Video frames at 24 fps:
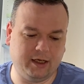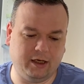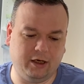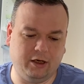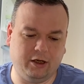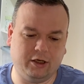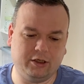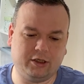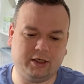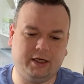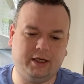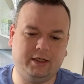A
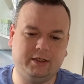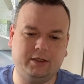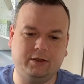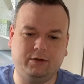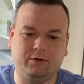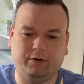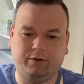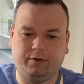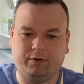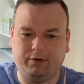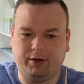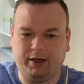large letter is to
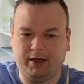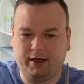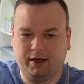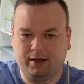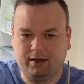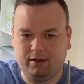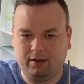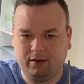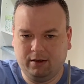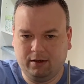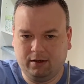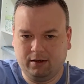go through
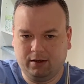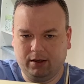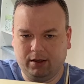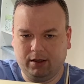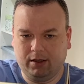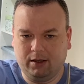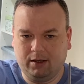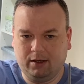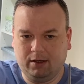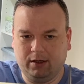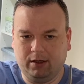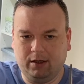here,
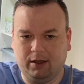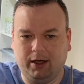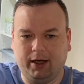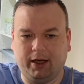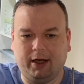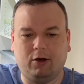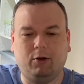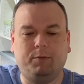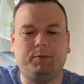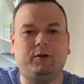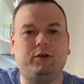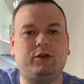and you
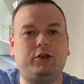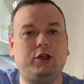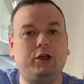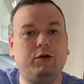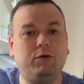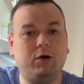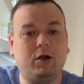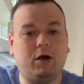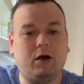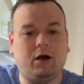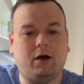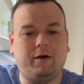get up to
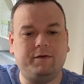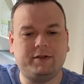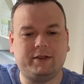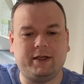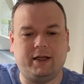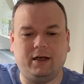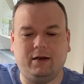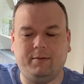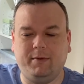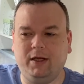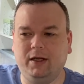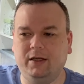2.5
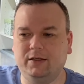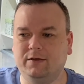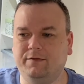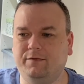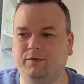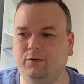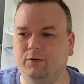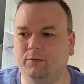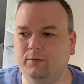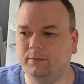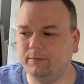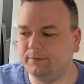centimeters of
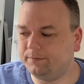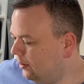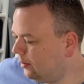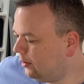room.